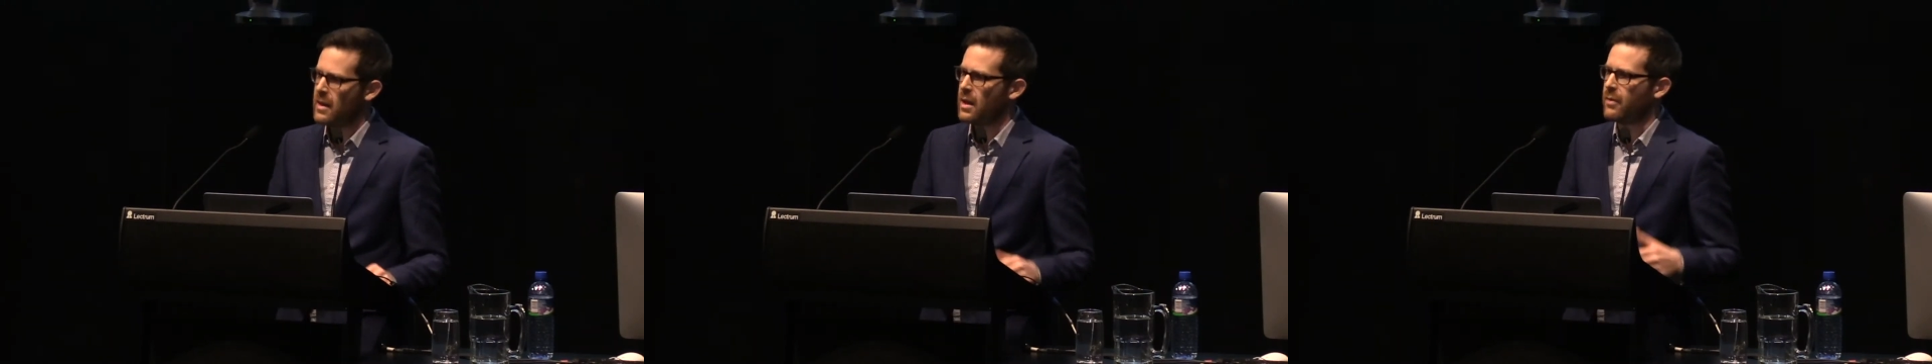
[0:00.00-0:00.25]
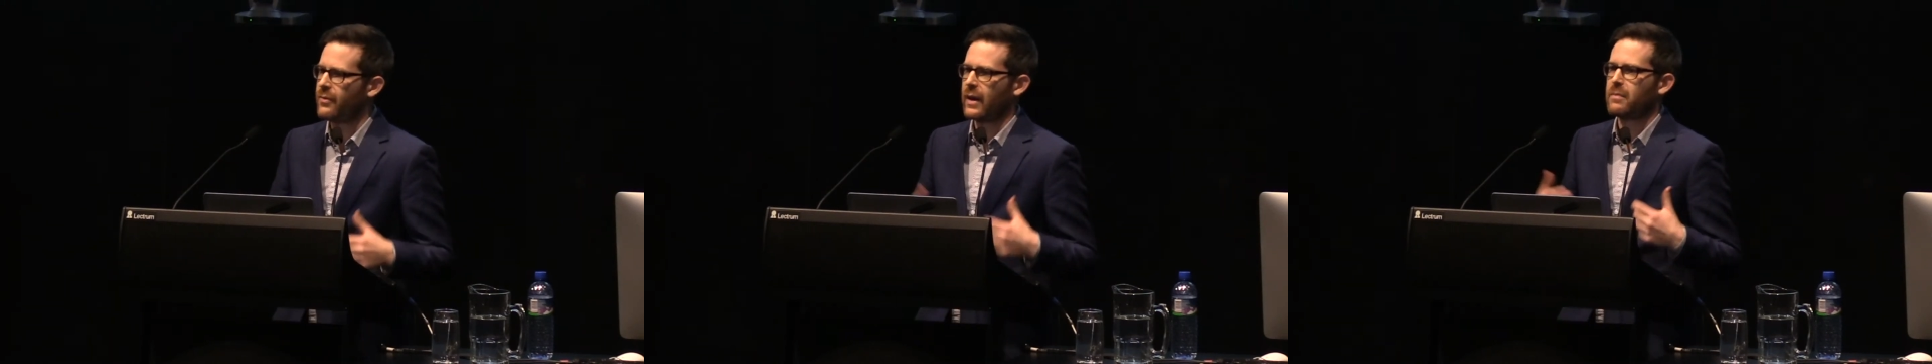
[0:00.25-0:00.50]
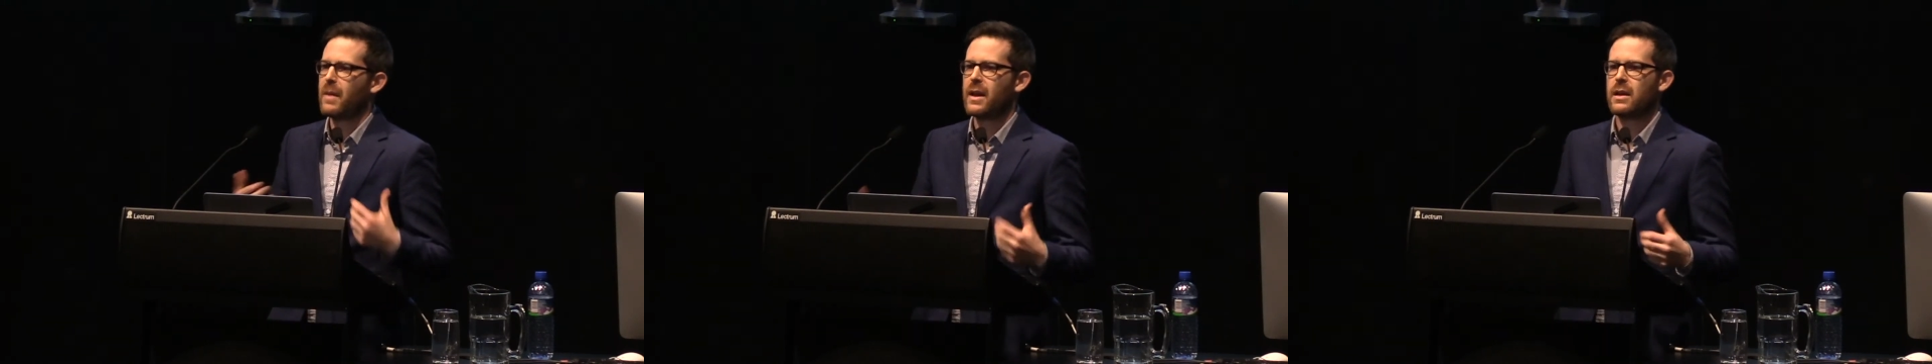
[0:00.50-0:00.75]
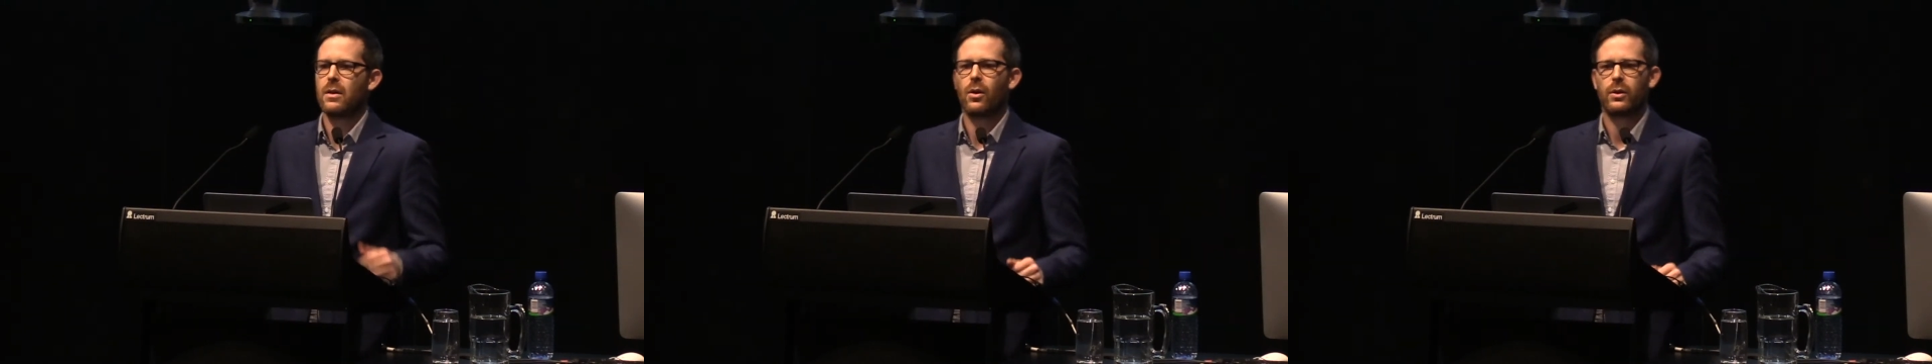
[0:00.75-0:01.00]
In fact,
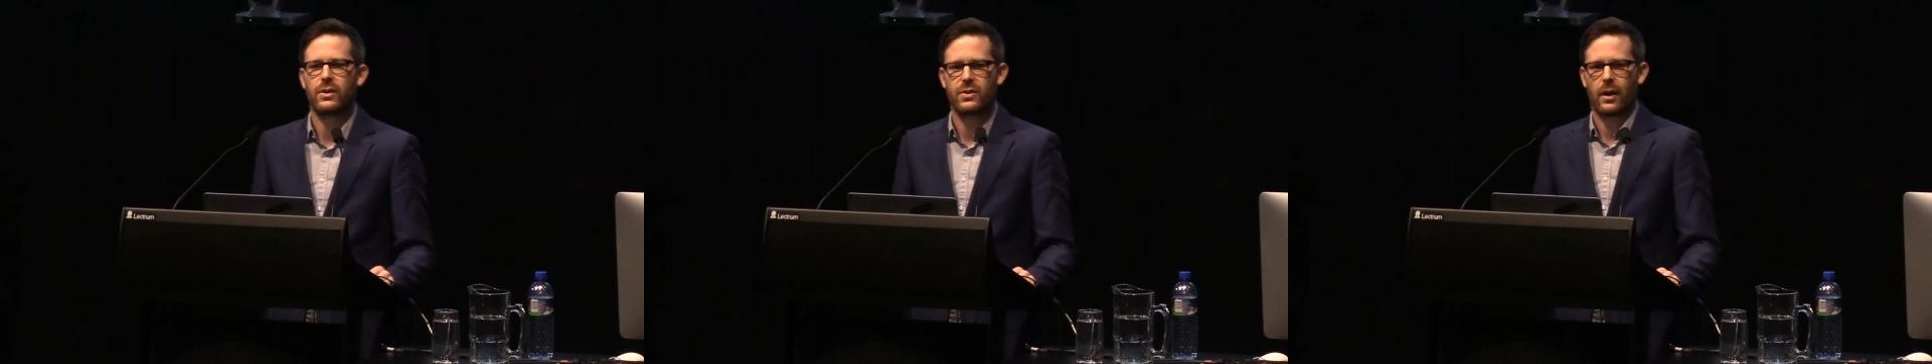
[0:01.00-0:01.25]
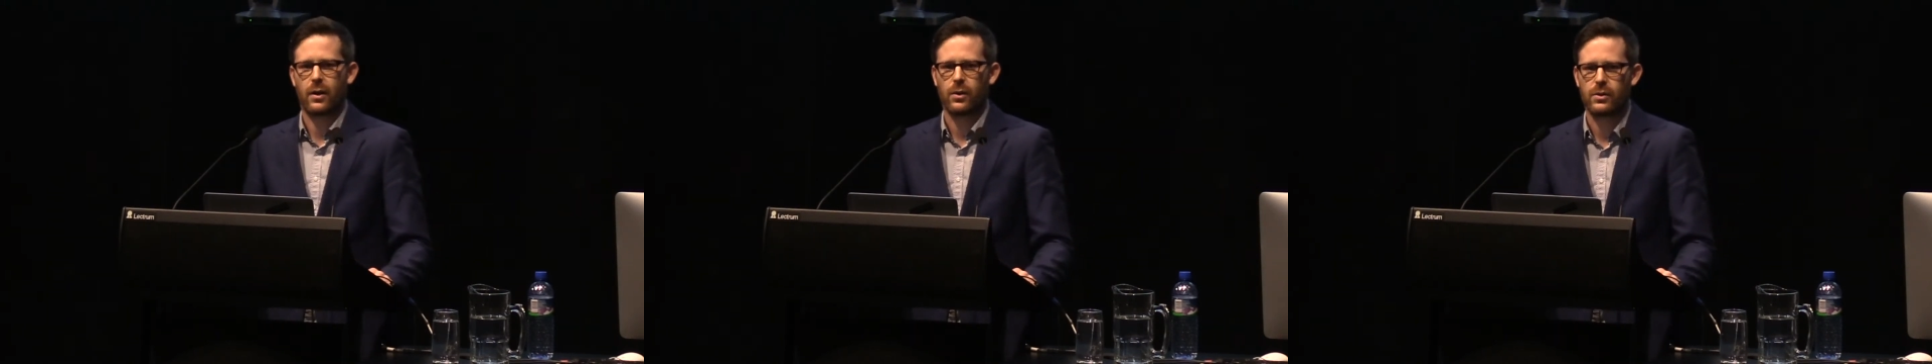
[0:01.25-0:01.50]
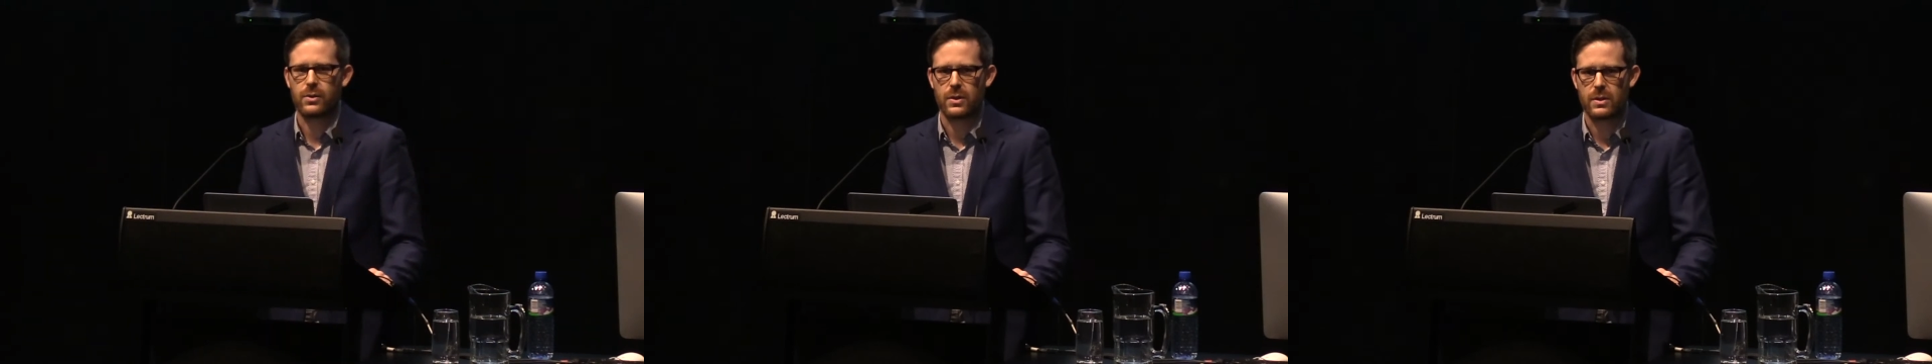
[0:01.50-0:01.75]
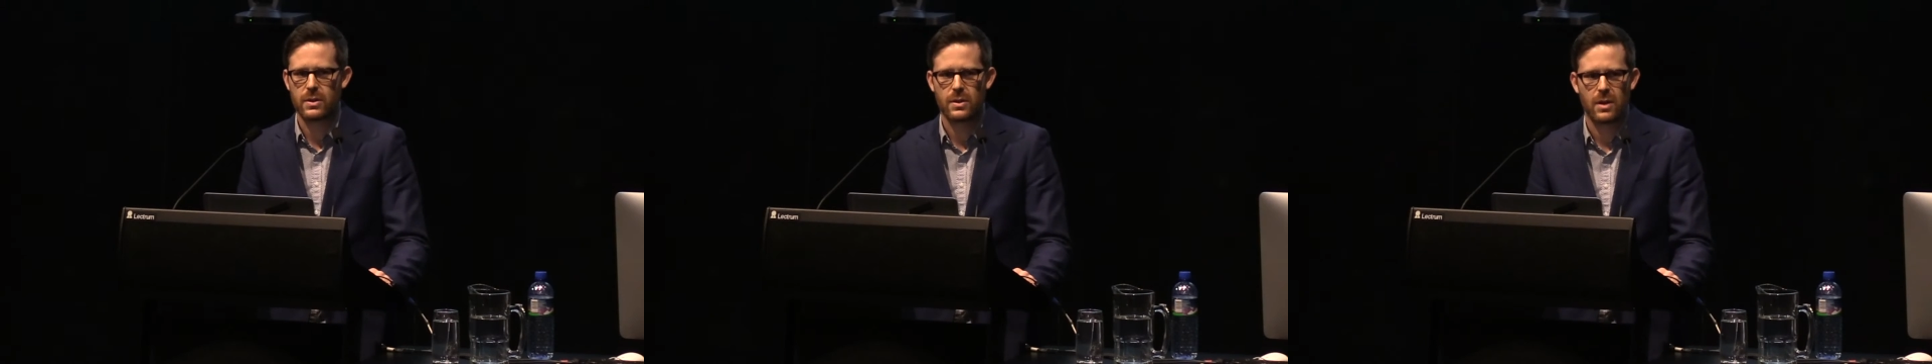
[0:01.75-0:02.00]
many early
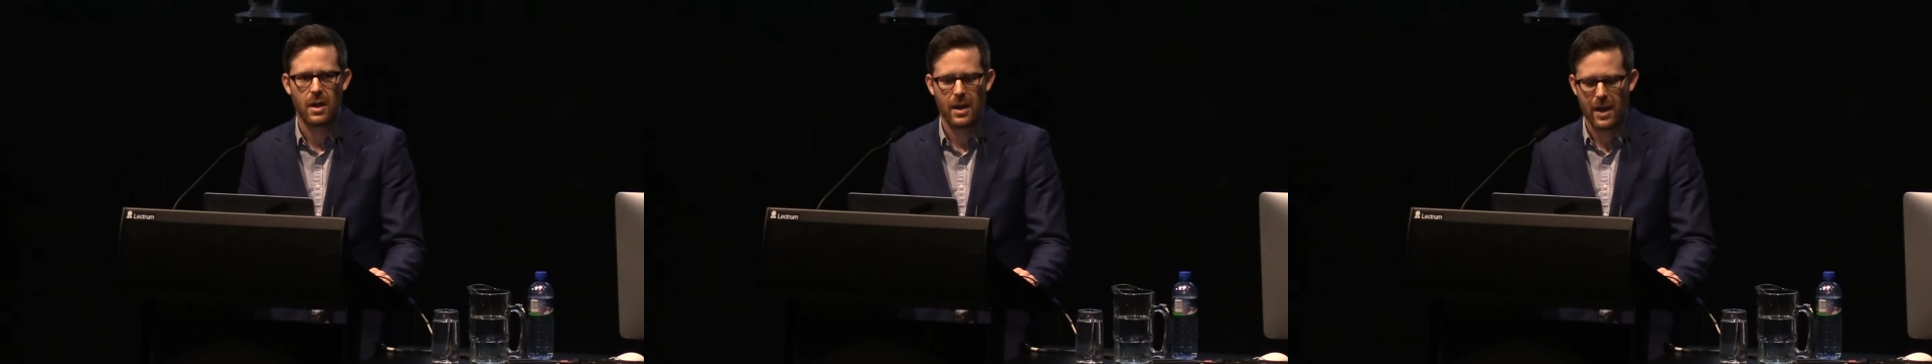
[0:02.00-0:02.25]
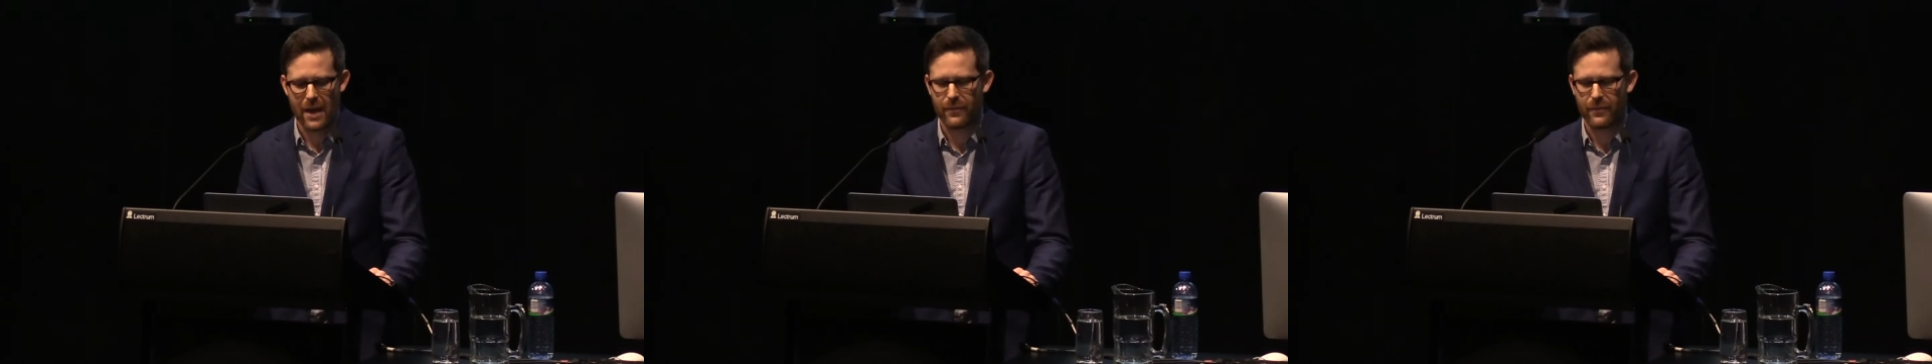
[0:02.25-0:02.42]
psychologists